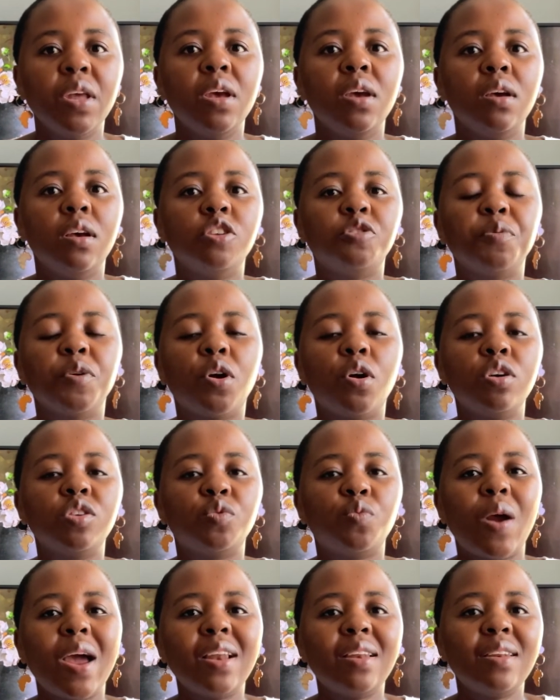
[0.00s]
is because
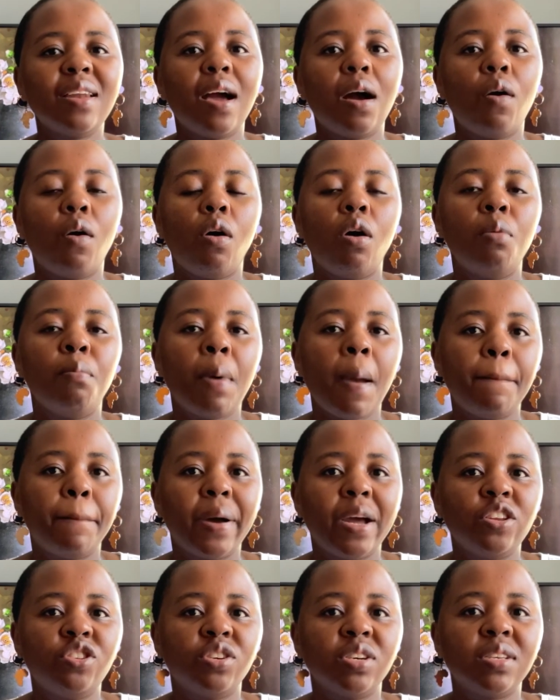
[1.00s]
right now on my
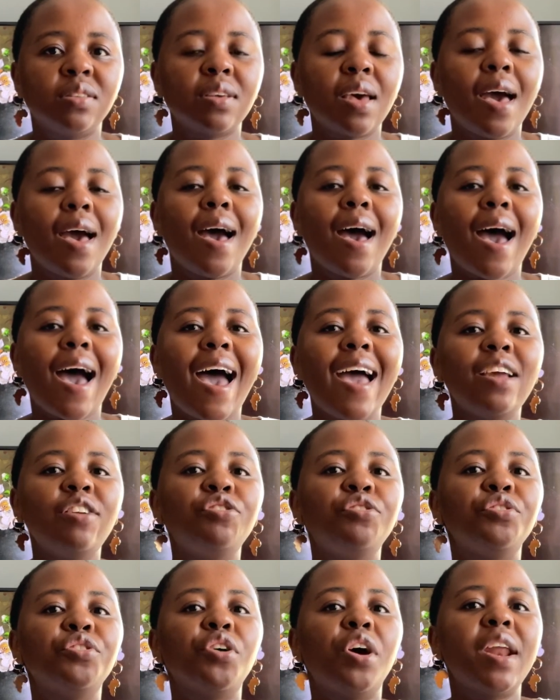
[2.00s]
budgets, I
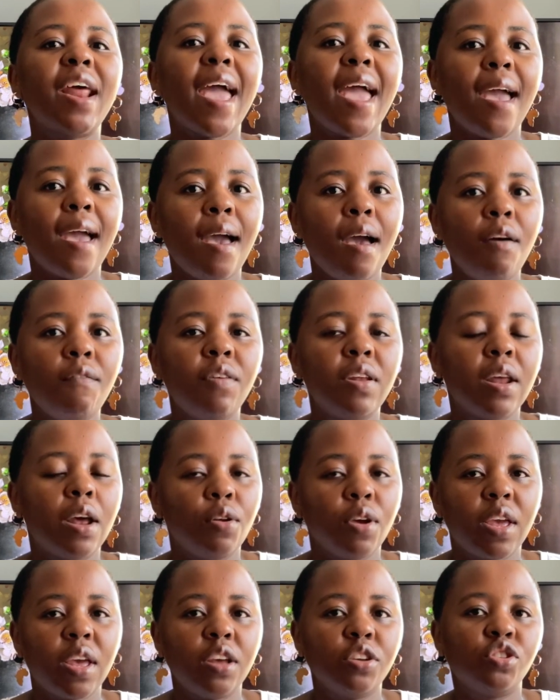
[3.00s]
do not have an
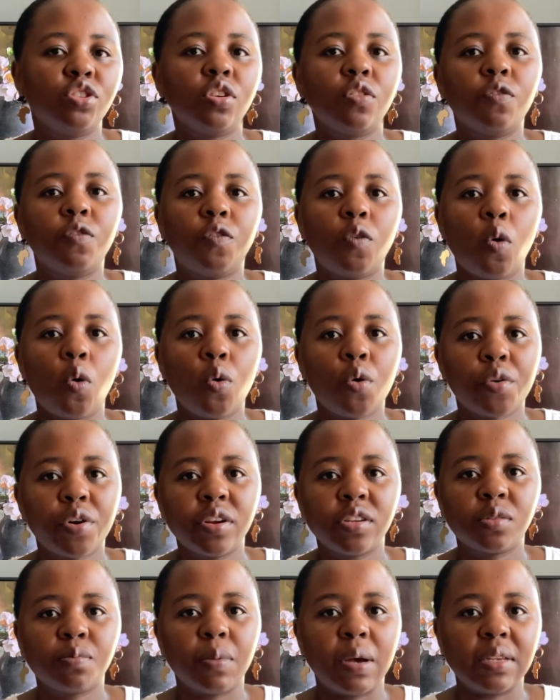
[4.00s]
allocation for
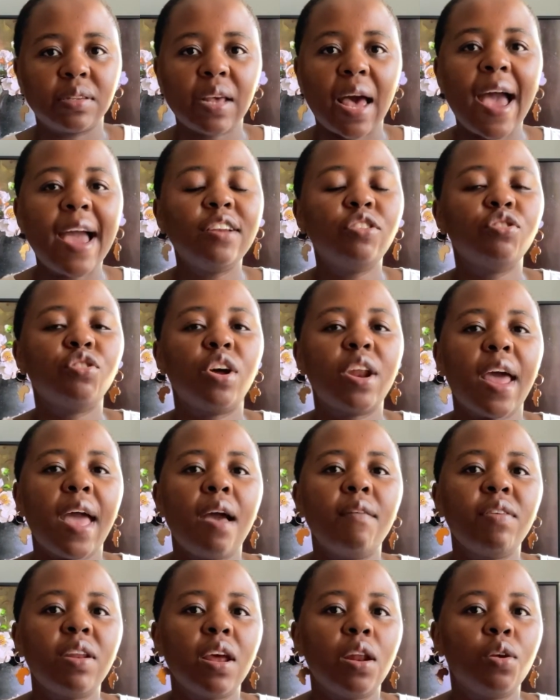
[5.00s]
Christmas. I do not
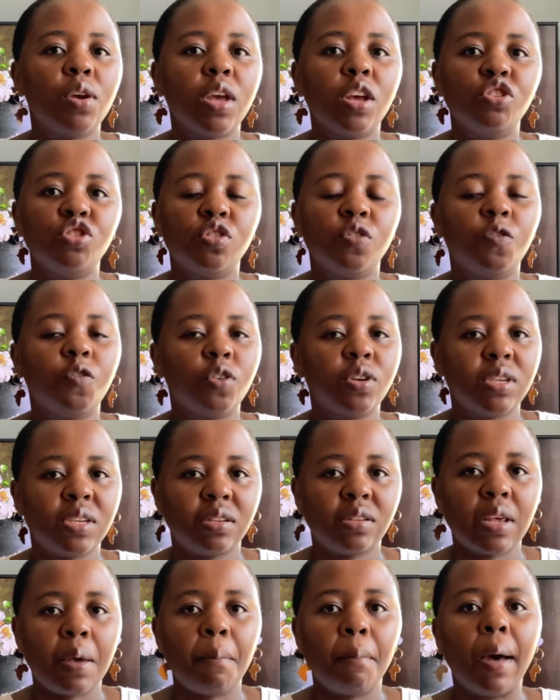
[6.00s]
have an allocation for
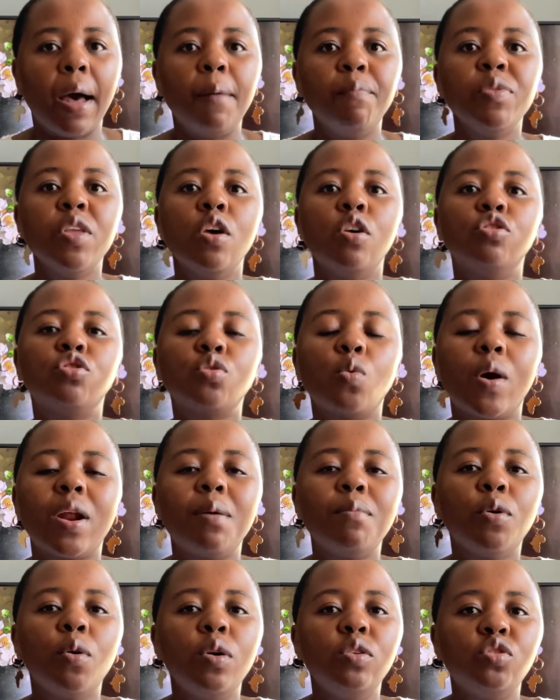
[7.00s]
December. So what
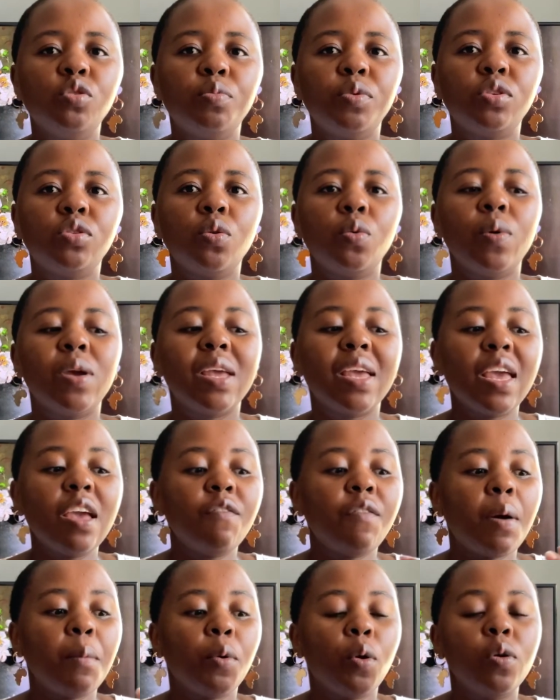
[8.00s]
I'm going to be doing, if
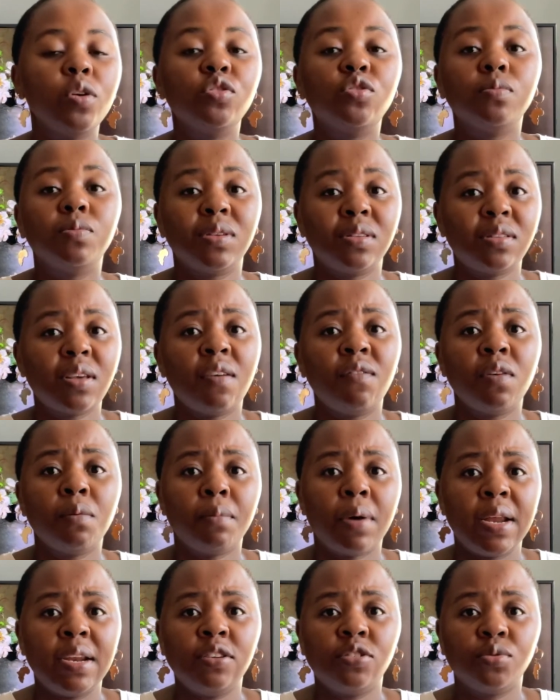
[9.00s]
I'm going to be saving
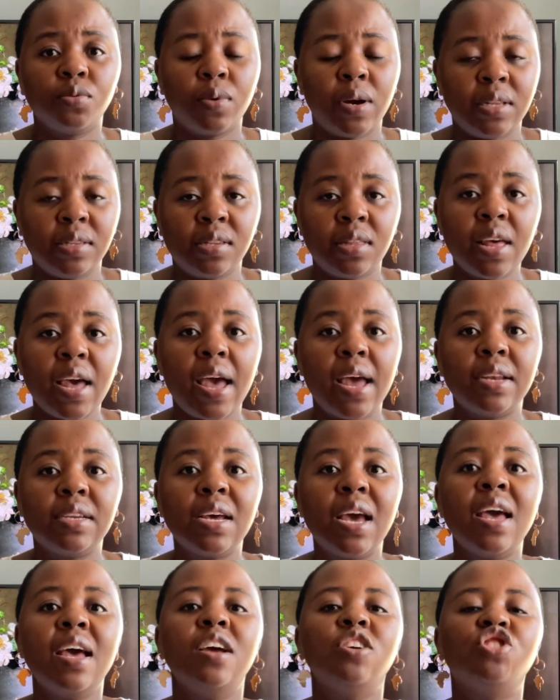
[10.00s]
money towards that,
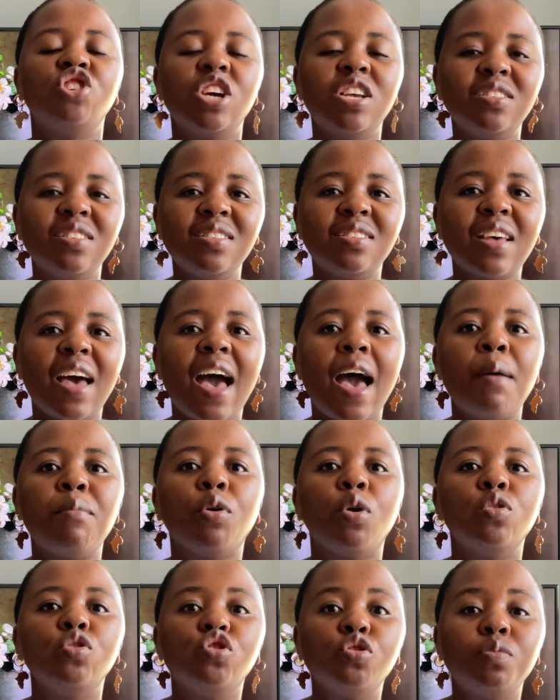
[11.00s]
chances are I'm
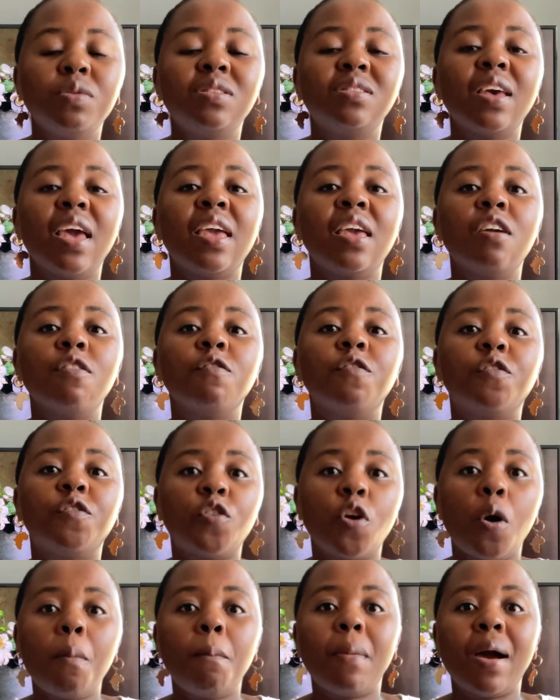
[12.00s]
going to be taking
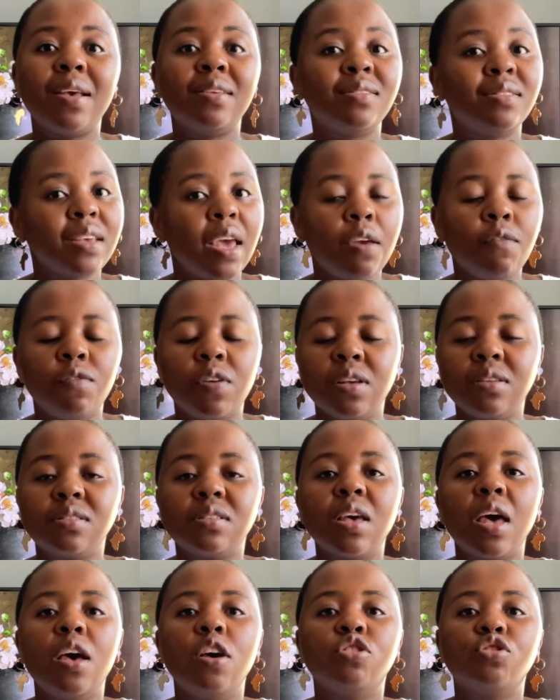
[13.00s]
from my savings.
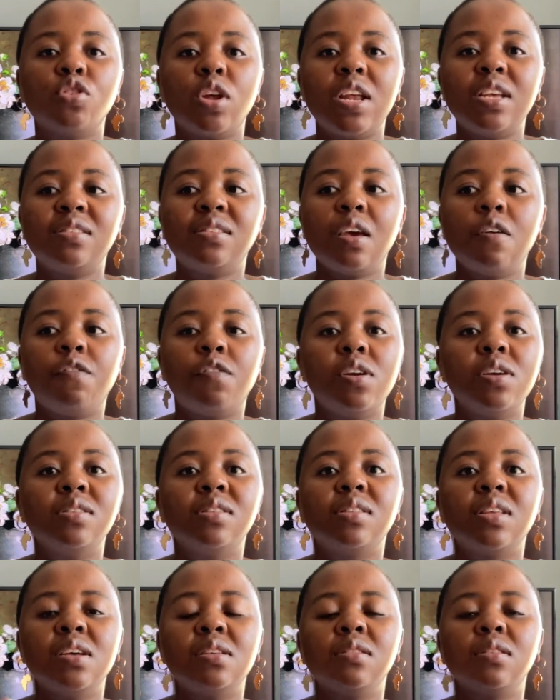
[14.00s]
So let's say, for
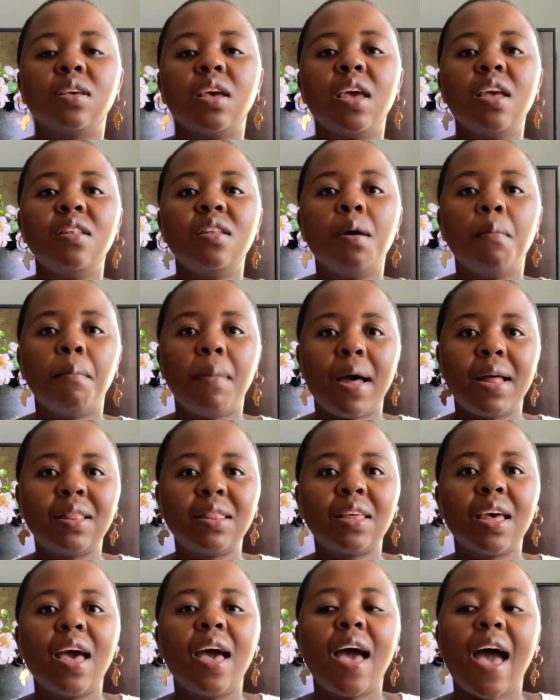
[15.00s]
instance, in a month,
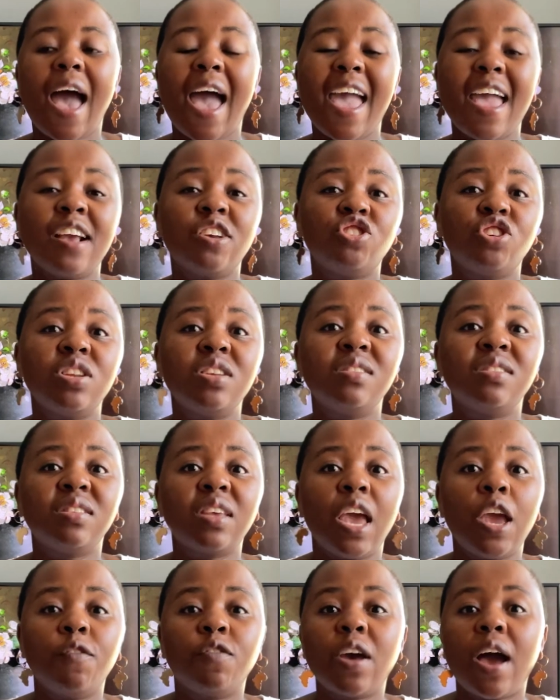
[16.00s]
I actually
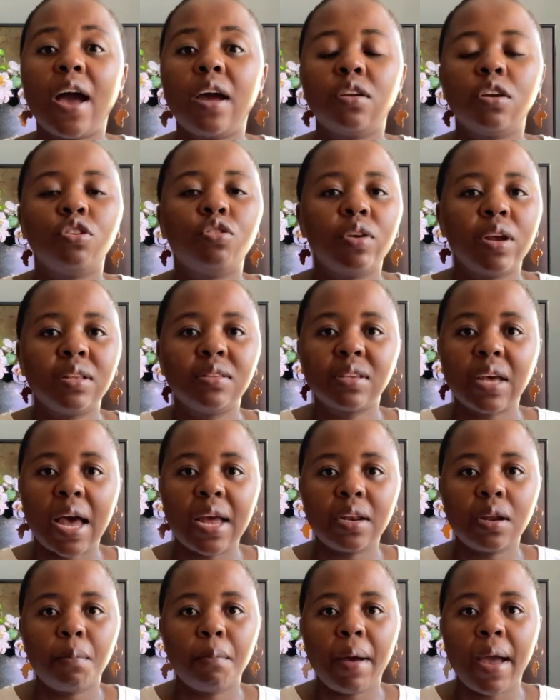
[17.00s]
saved 100 rands
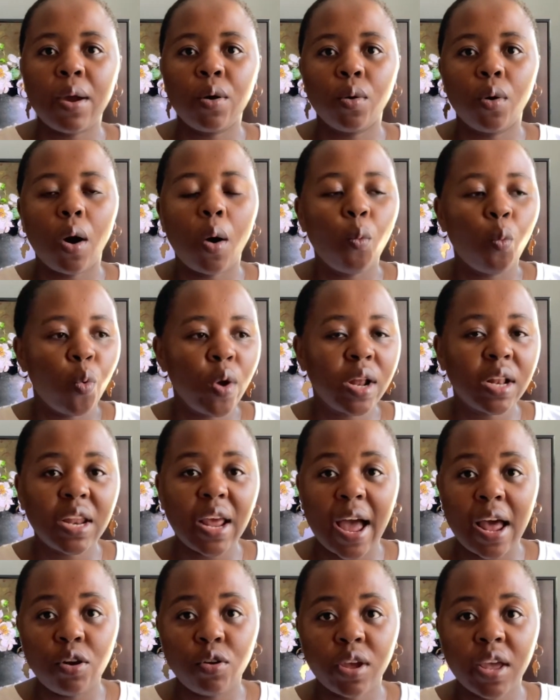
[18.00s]
under my weekly
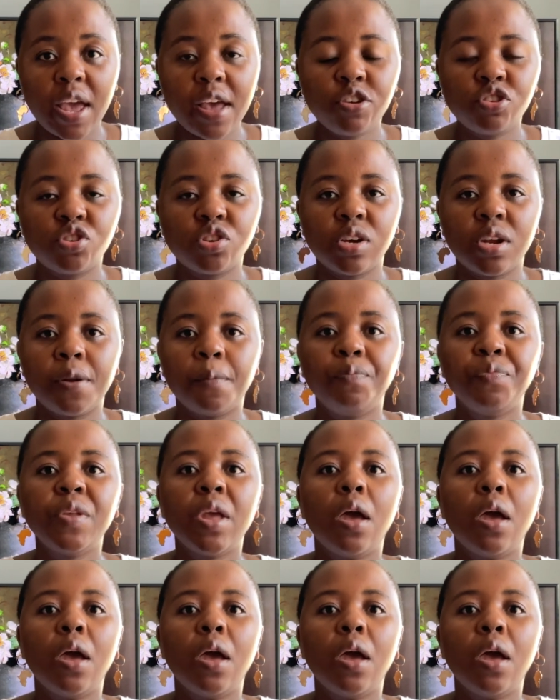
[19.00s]
allocation.